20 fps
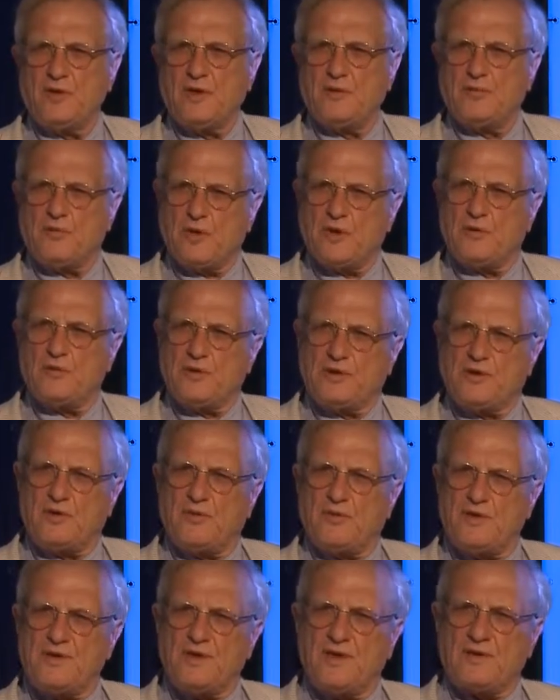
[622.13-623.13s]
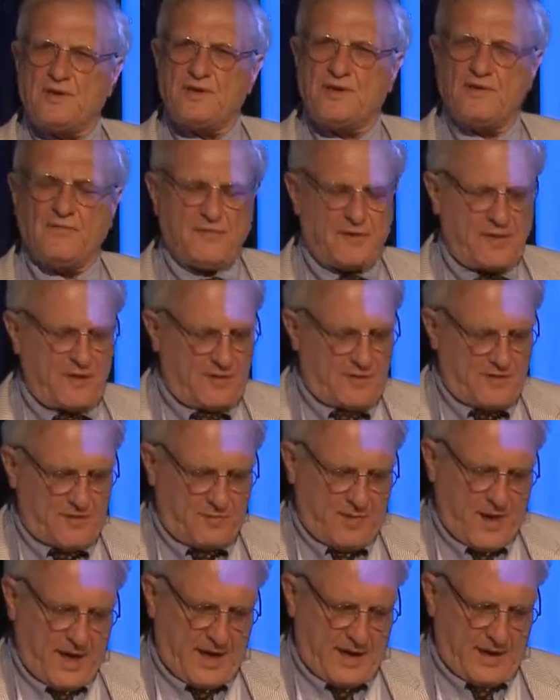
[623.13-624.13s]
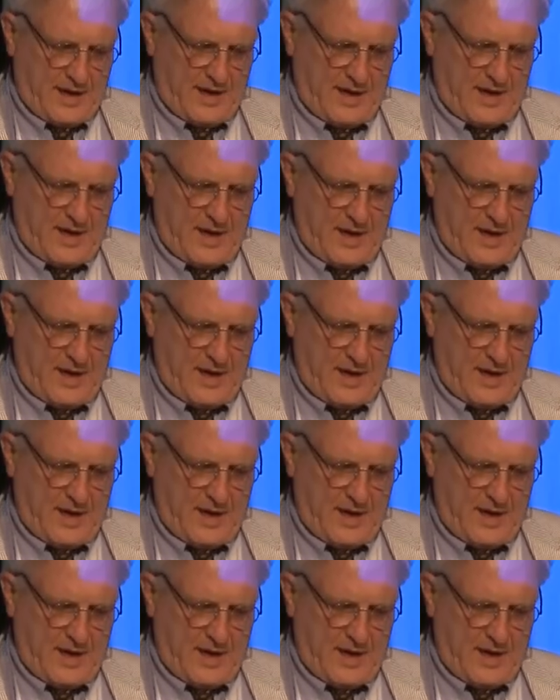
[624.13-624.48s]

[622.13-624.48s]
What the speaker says: and World War II is now 70 years back,